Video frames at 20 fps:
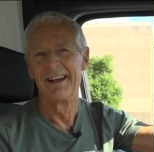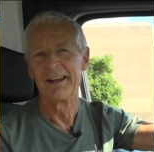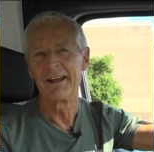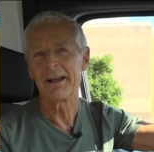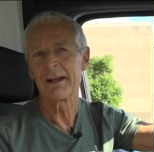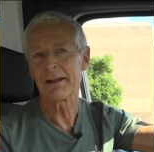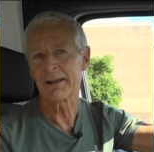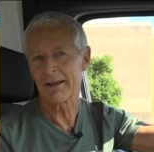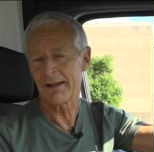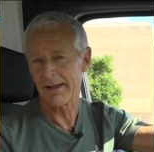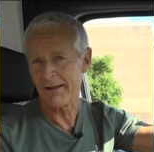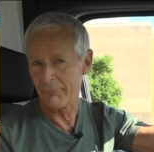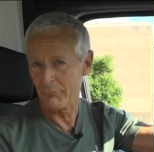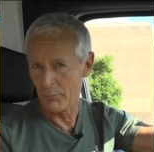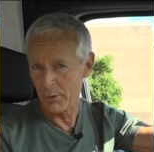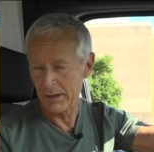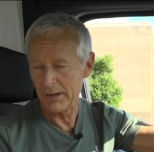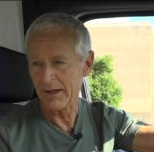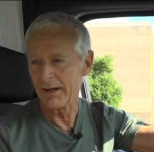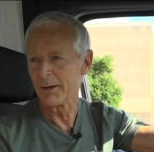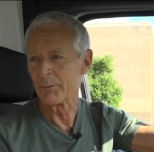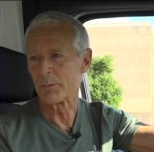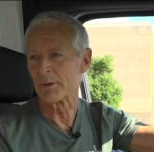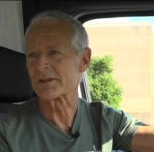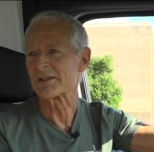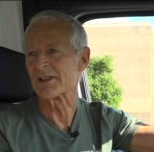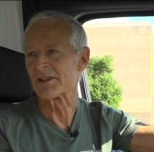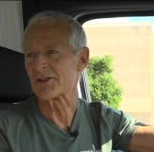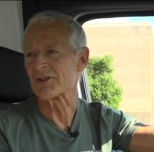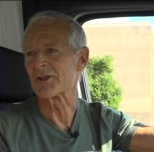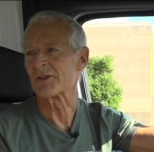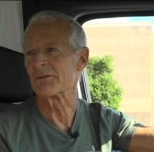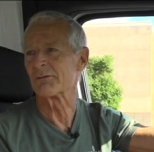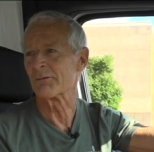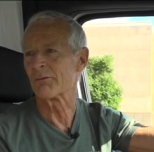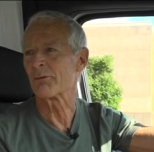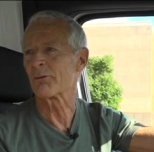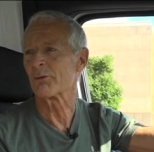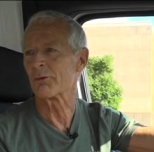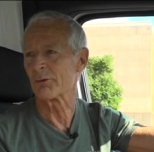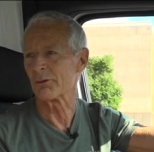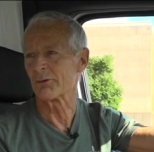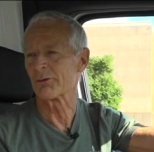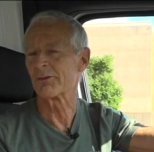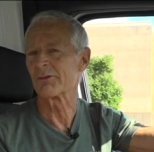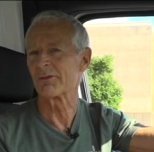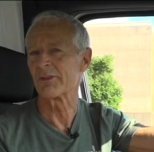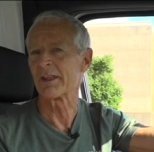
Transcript: Well, I, have been in a position for